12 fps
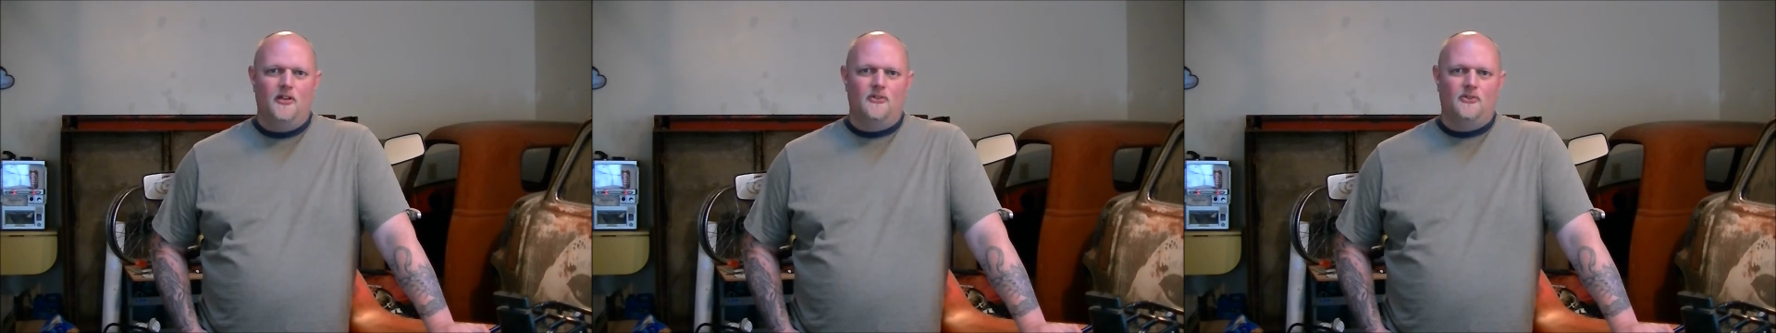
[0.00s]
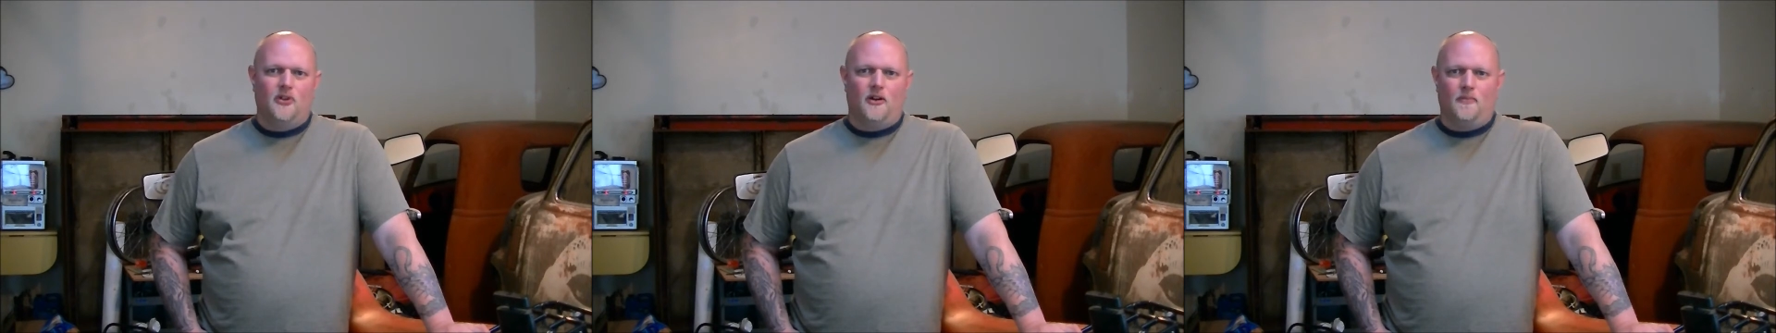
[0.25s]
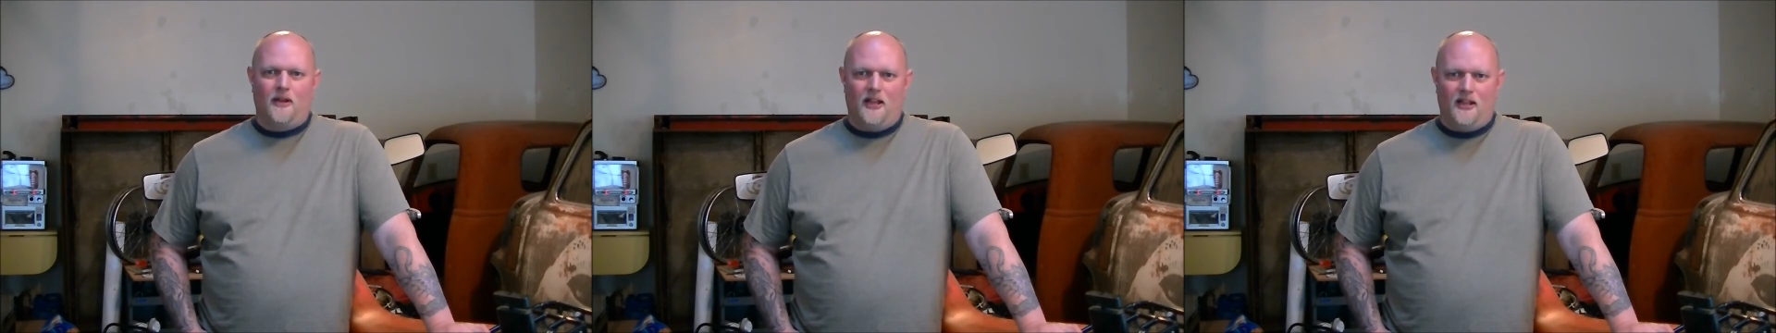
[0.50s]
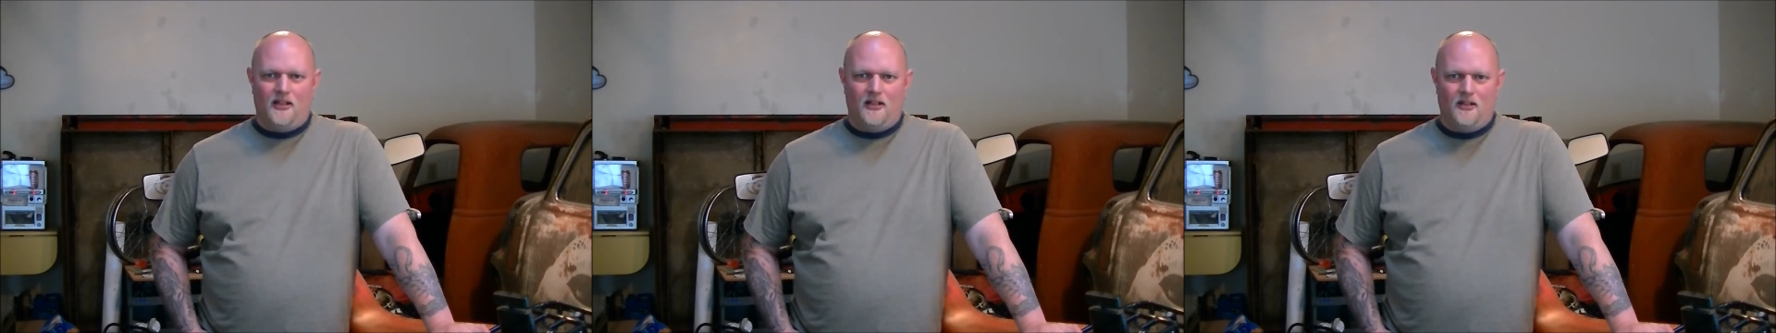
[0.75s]
start
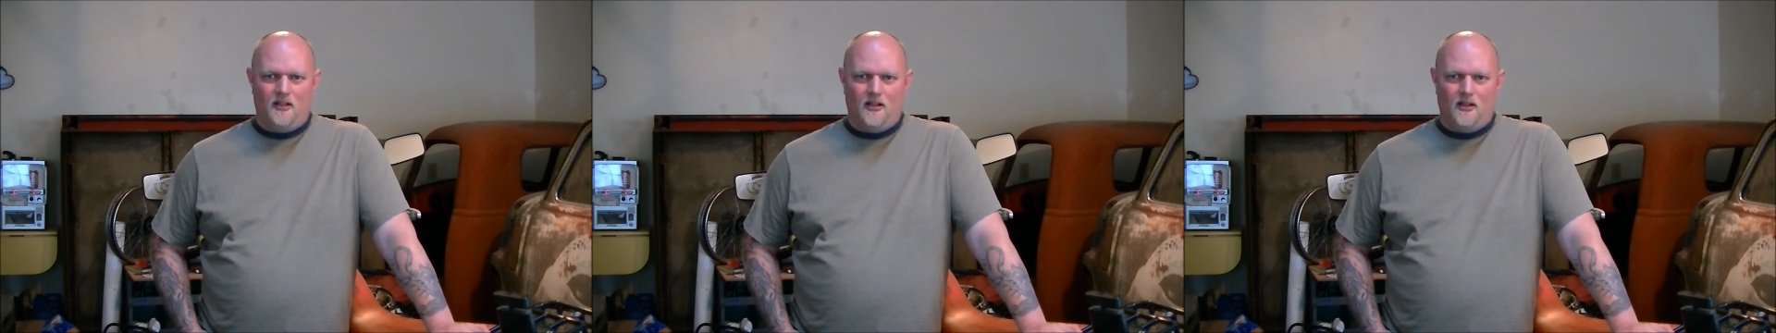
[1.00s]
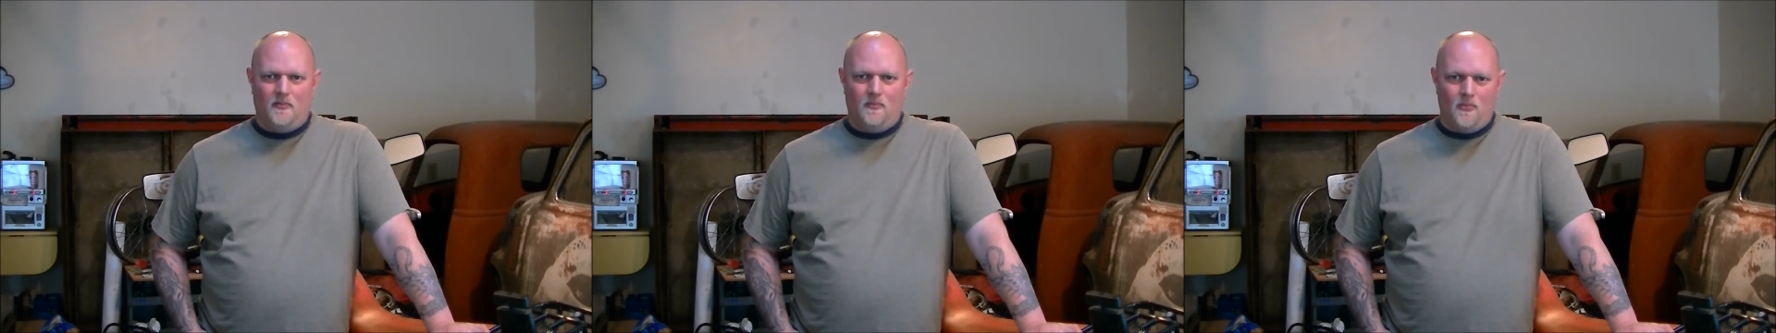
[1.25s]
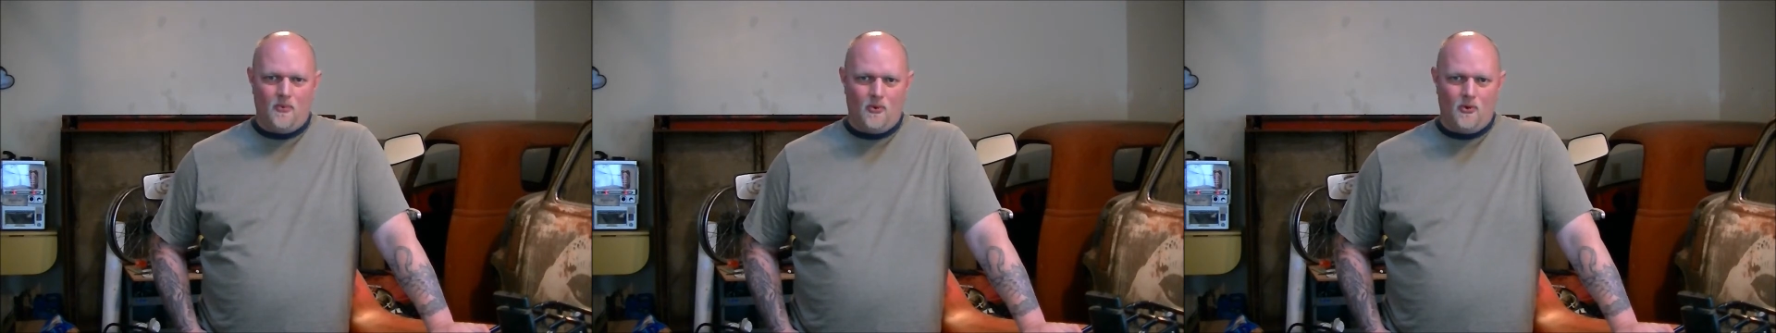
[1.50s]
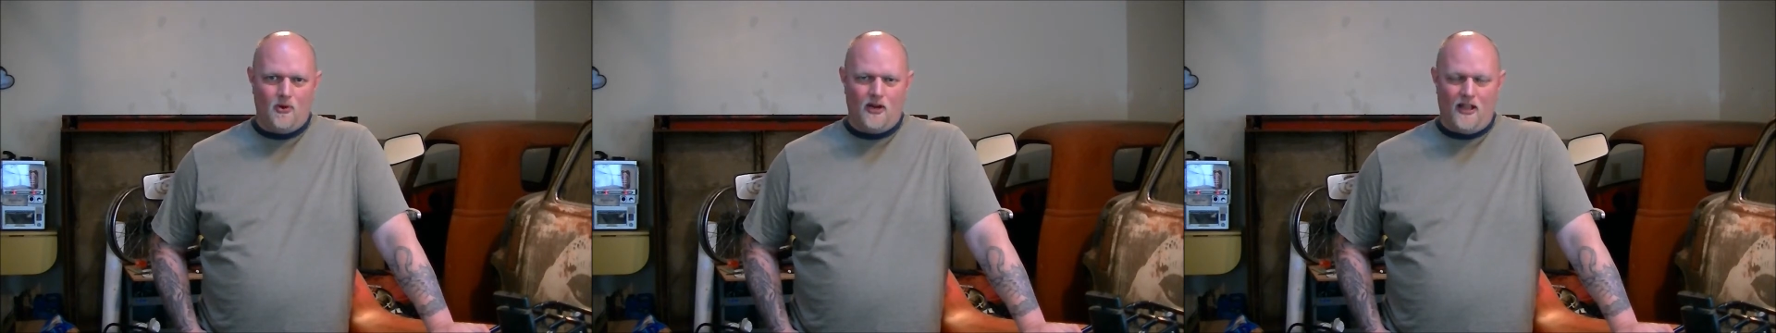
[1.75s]
buying
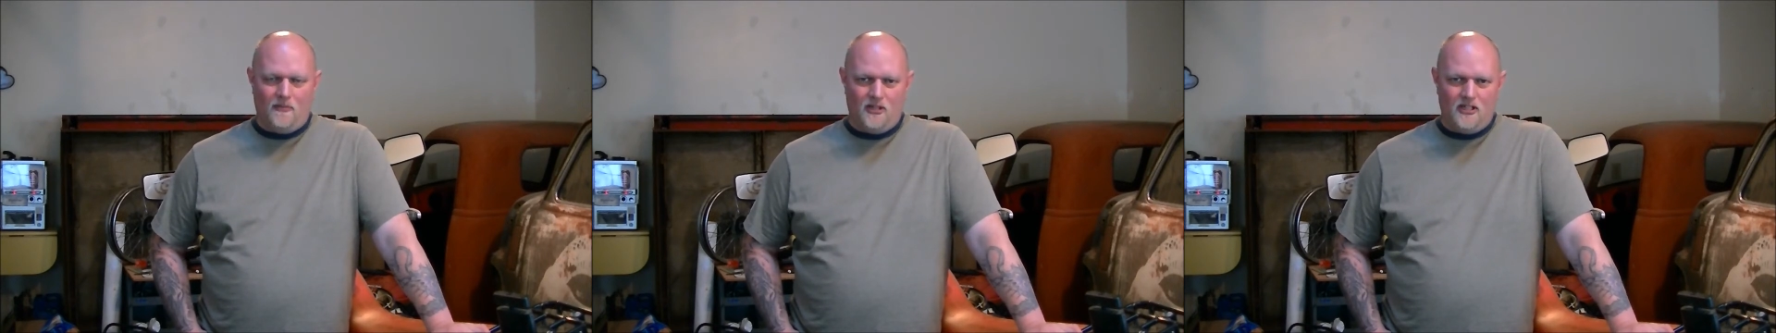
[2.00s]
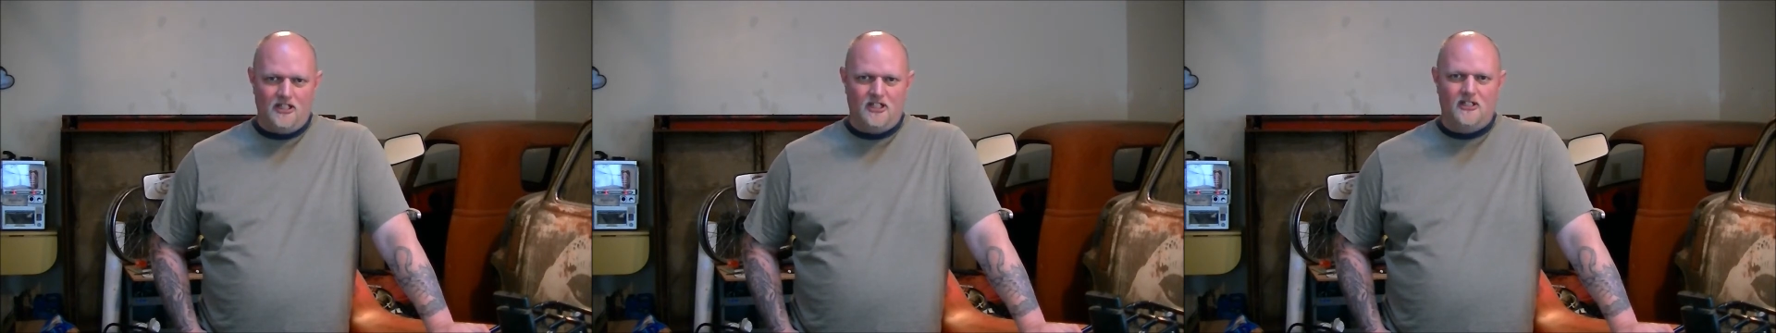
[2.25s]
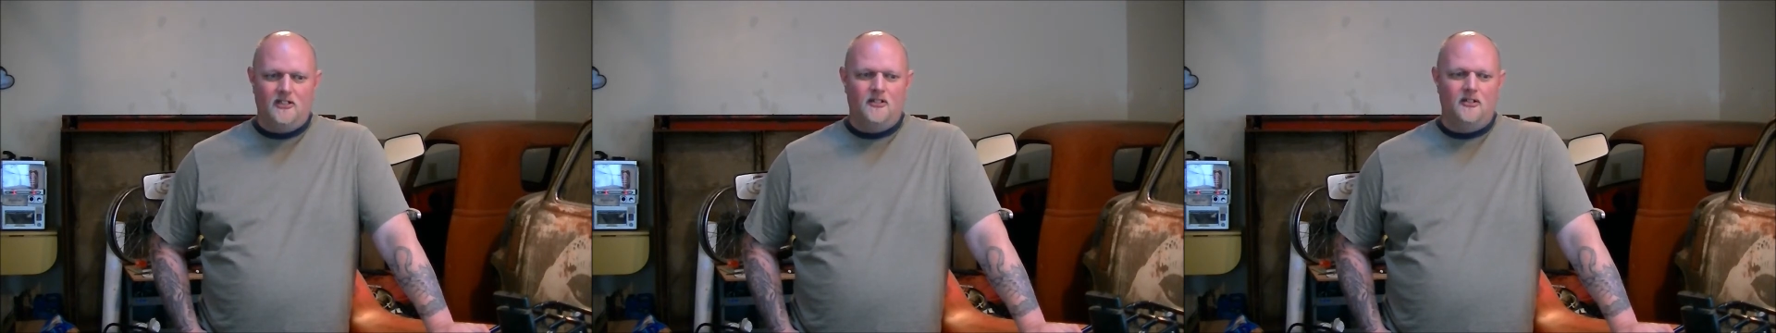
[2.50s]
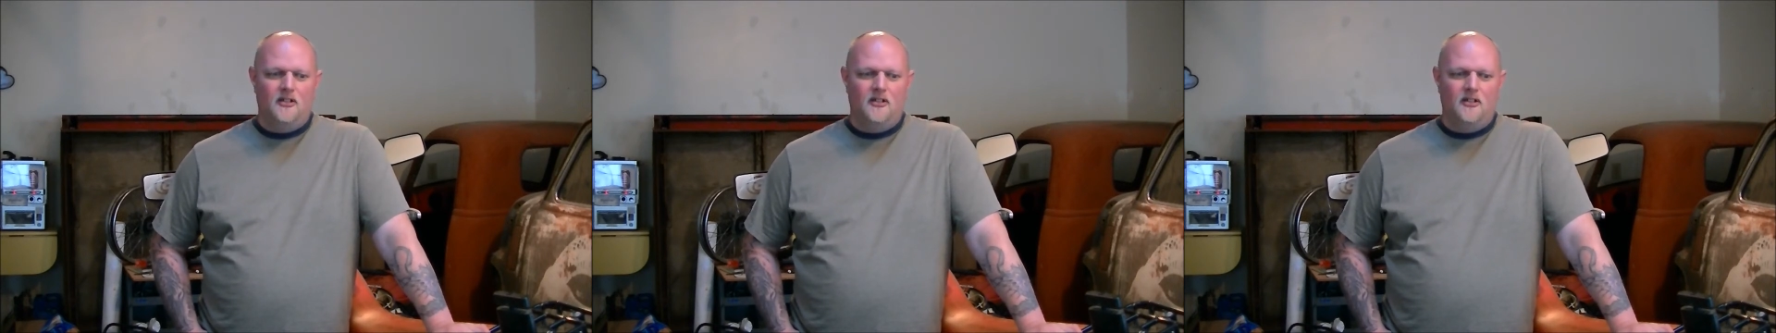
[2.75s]
more ammunition,